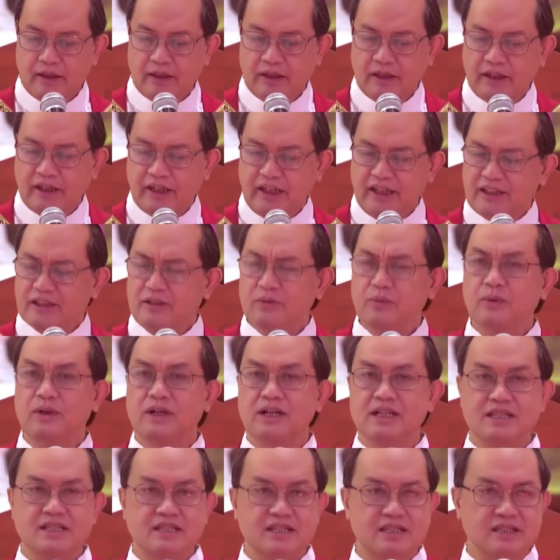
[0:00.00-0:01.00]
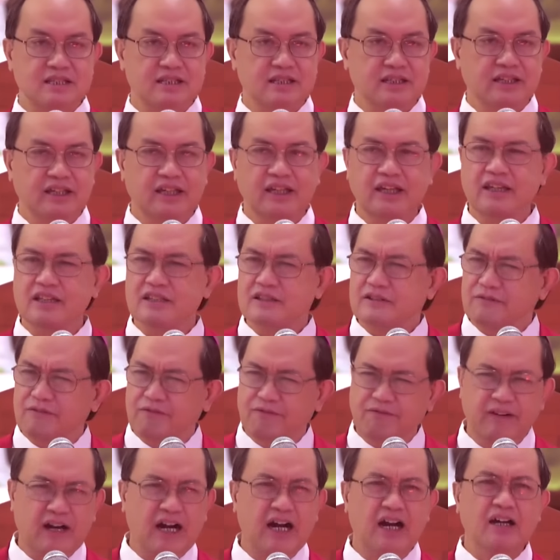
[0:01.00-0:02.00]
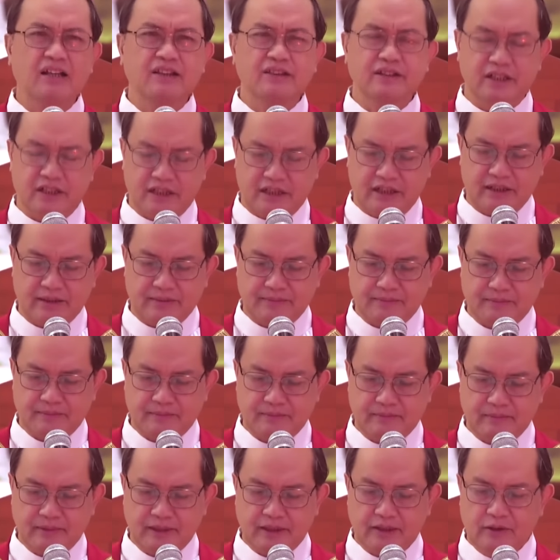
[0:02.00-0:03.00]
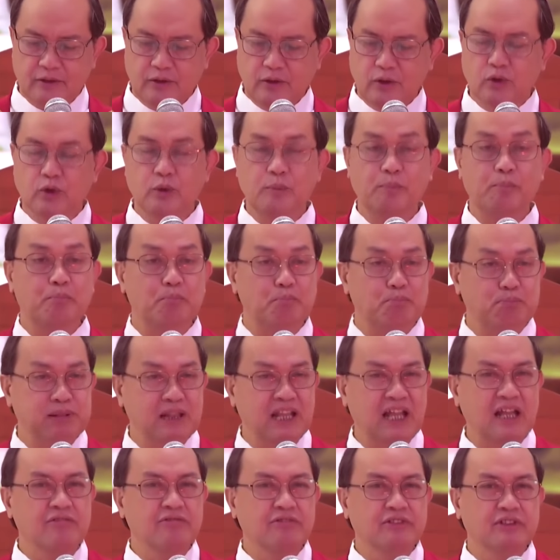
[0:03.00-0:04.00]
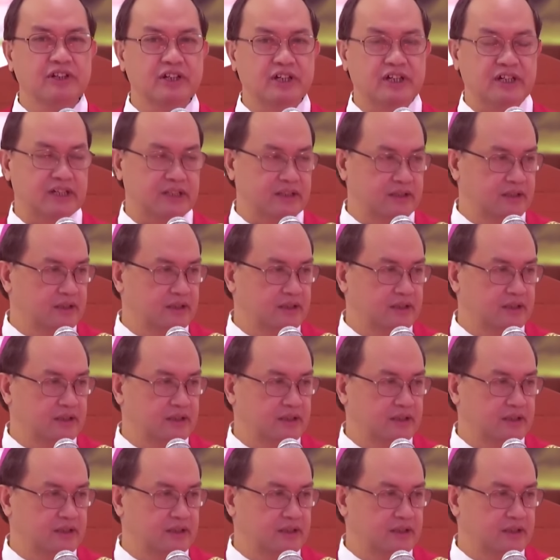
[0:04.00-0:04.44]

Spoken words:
It was his father who plundered.